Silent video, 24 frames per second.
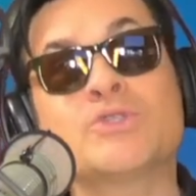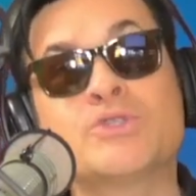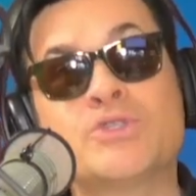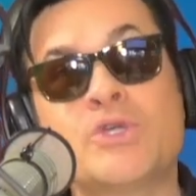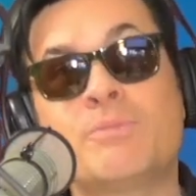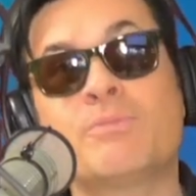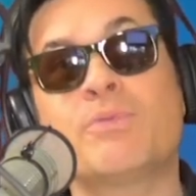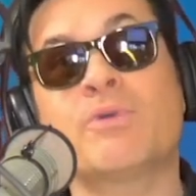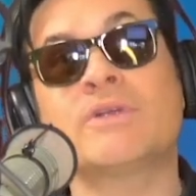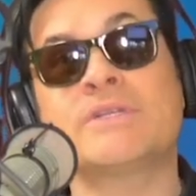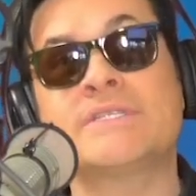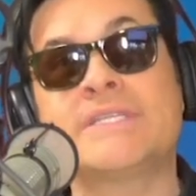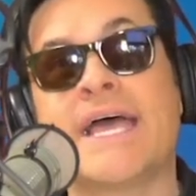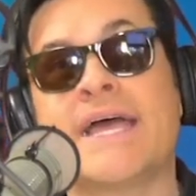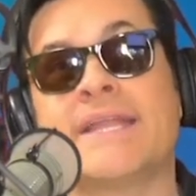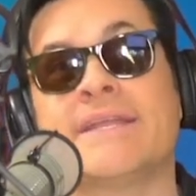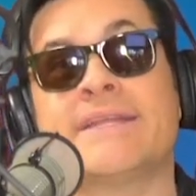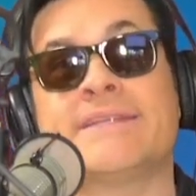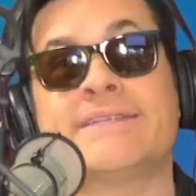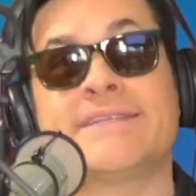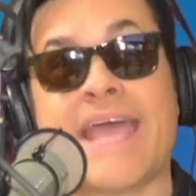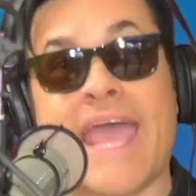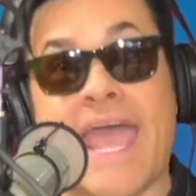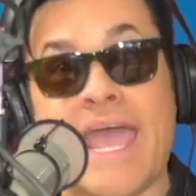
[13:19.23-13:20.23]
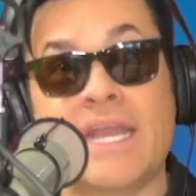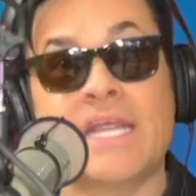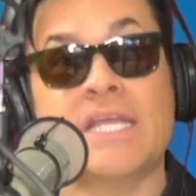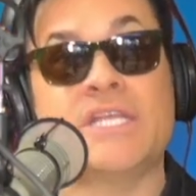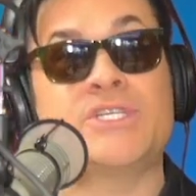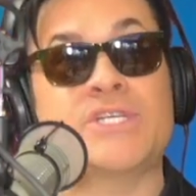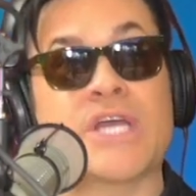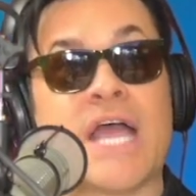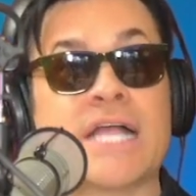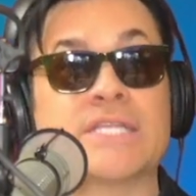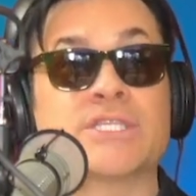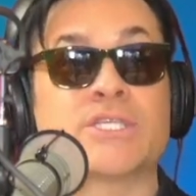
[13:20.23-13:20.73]
superintendent, Eddie
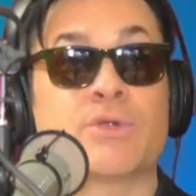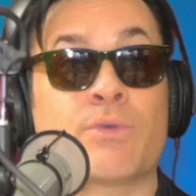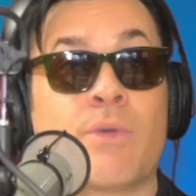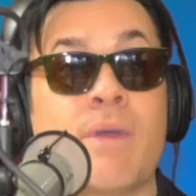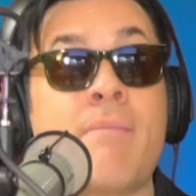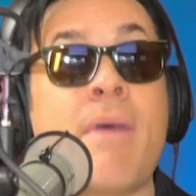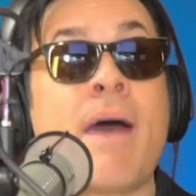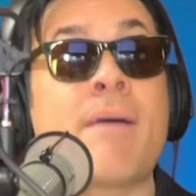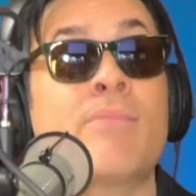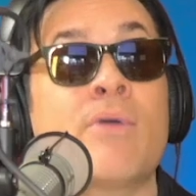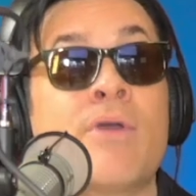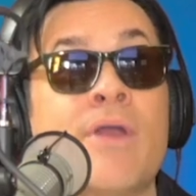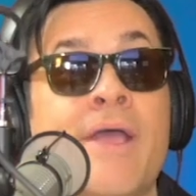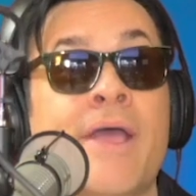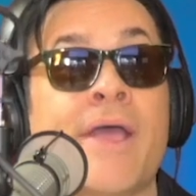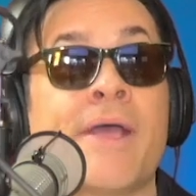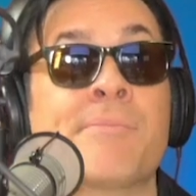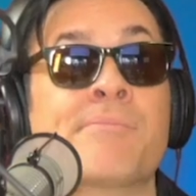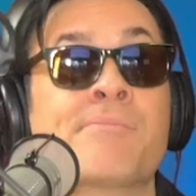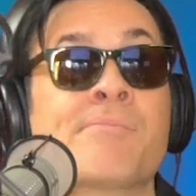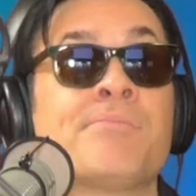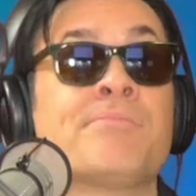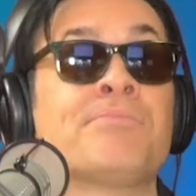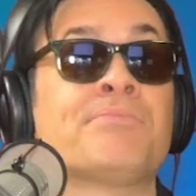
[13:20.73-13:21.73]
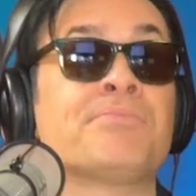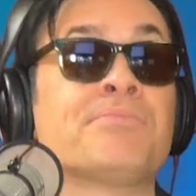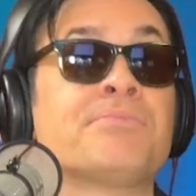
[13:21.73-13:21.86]
Johnson, remember him?